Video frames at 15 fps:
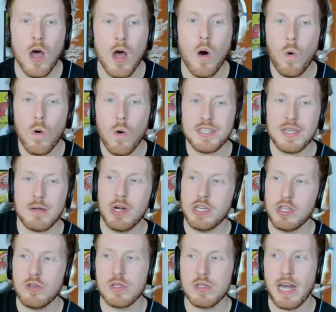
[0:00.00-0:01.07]
or someone
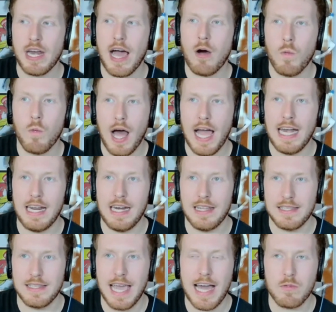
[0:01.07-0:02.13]
you split out wide and
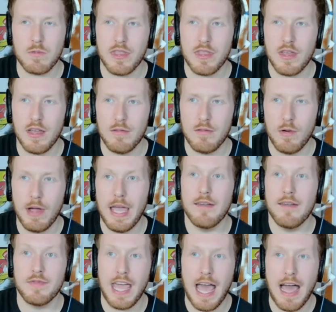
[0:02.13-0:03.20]
attack with
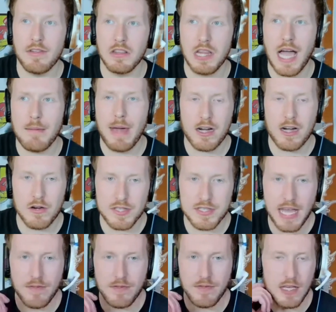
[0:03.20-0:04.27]
if they have a linebacker or
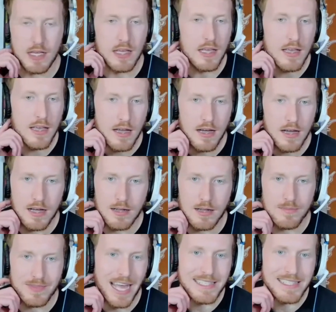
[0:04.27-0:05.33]
safety.
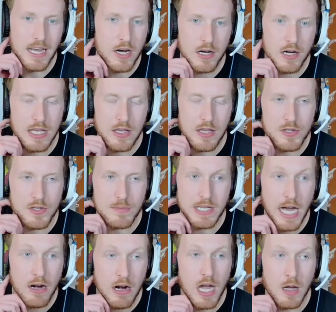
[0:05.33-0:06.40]
That's how you're going to use him.
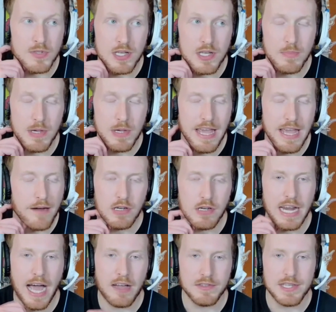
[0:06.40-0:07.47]
Gunnar Helm's going to be the every
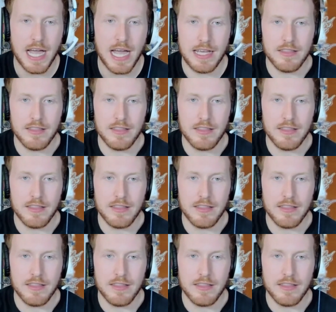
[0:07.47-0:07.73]
down tight end.